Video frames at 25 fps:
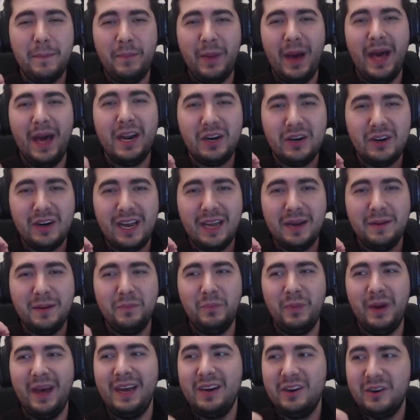better
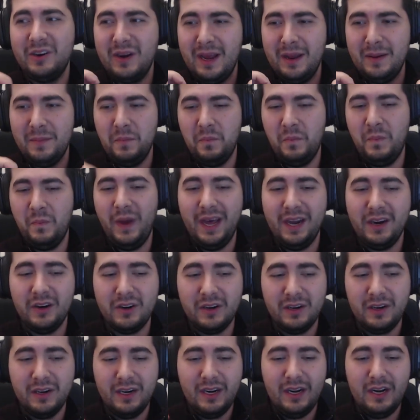and better and
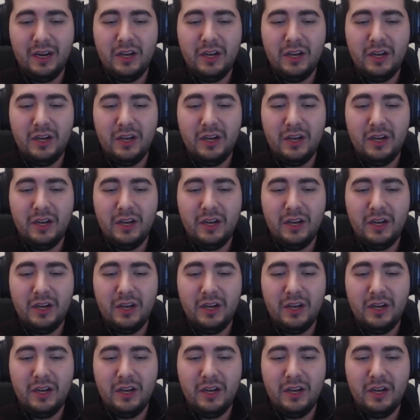better.